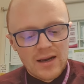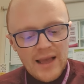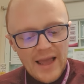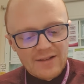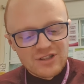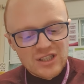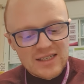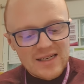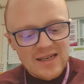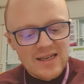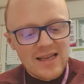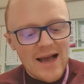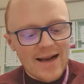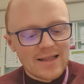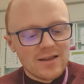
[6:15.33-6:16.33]
If she didn't
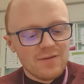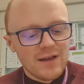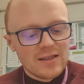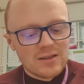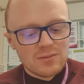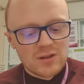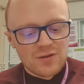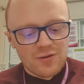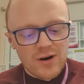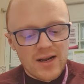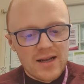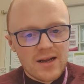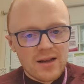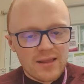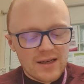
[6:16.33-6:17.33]
yank the victims
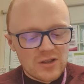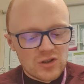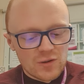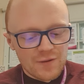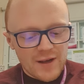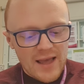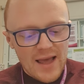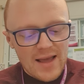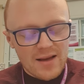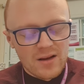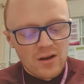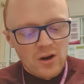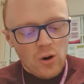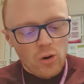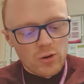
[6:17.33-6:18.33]
free, they'd suffocate,
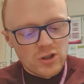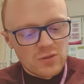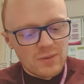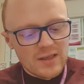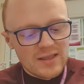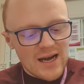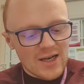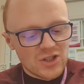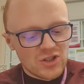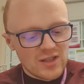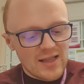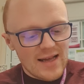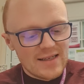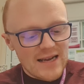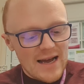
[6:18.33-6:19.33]
or to be dashed to
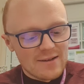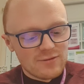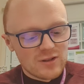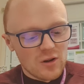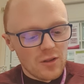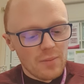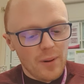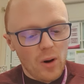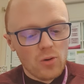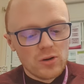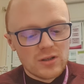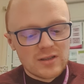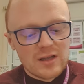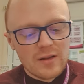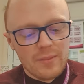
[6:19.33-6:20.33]
their deaths on the
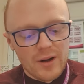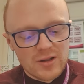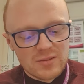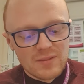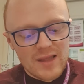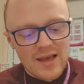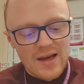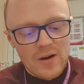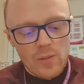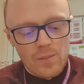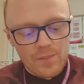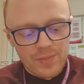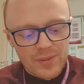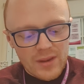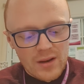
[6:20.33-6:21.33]
boulders at the bottom of the hill.
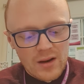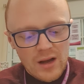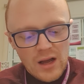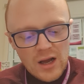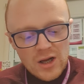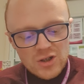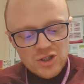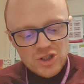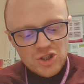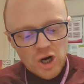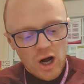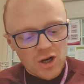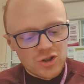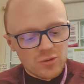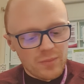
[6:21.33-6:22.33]
She
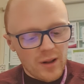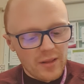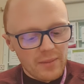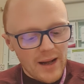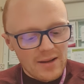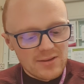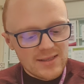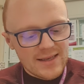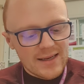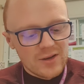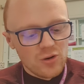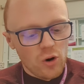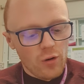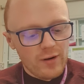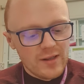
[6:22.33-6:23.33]
charged up on the mountain,
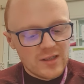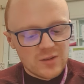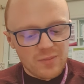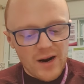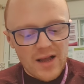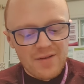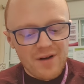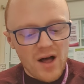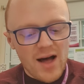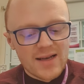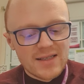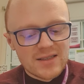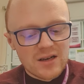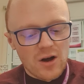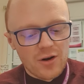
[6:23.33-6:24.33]
ignoring the spray of
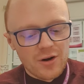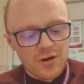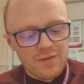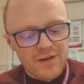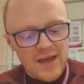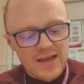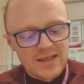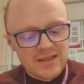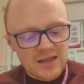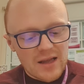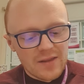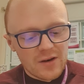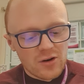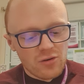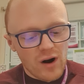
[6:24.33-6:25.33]
ice on her face
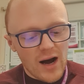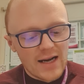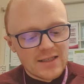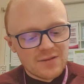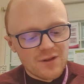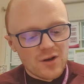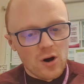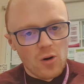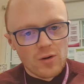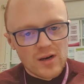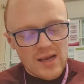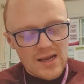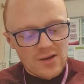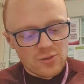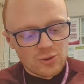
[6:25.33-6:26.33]
and the cries of the golden
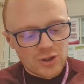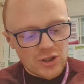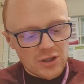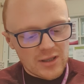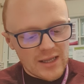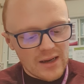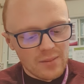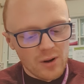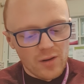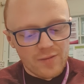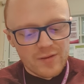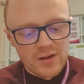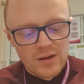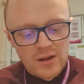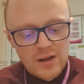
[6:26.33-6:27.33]
eagle circling
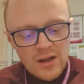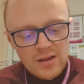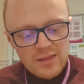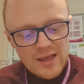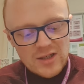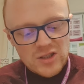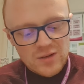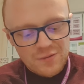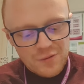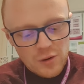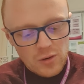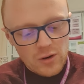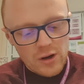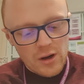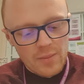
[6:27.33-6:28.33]
above. Then she
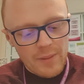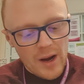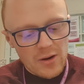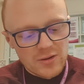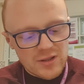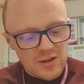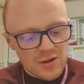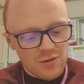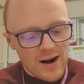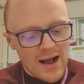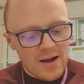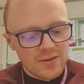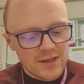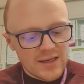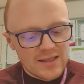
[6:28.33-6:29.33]
flung her bow to the
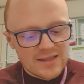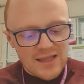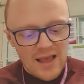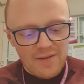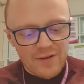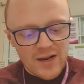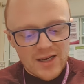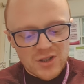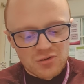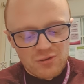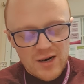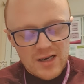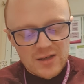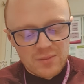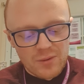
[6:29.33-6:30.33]
ground, and as the avalanche
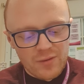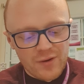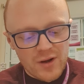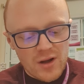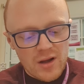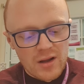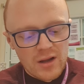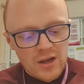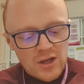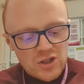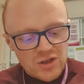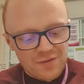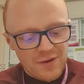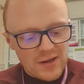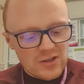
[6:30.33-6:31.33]
reared above her,
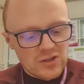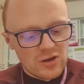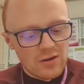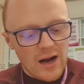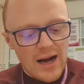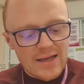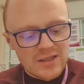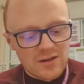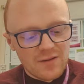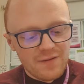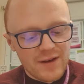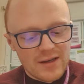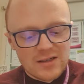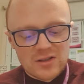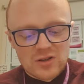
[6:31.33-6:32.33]
she fixed her eyes on the
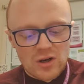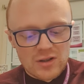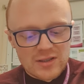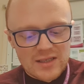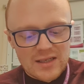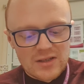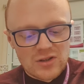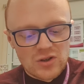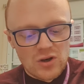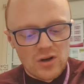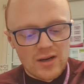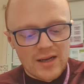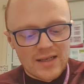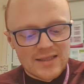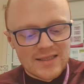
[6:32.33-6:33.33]
figures tossing and
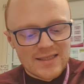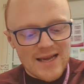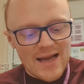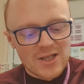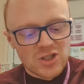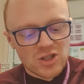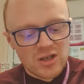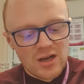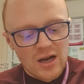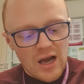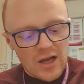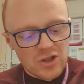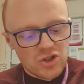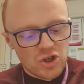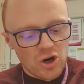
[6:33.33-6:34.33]
turning at its edge,
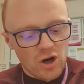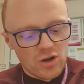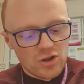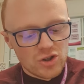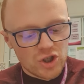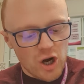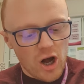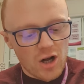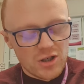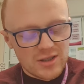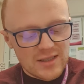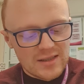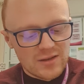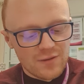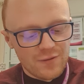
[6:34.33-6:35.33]
and charged
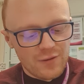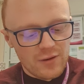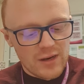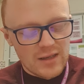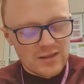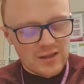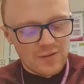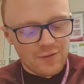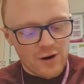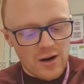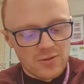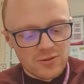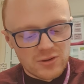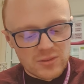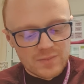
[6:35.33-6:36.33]
into the
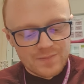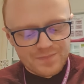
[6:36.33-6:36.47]
froze.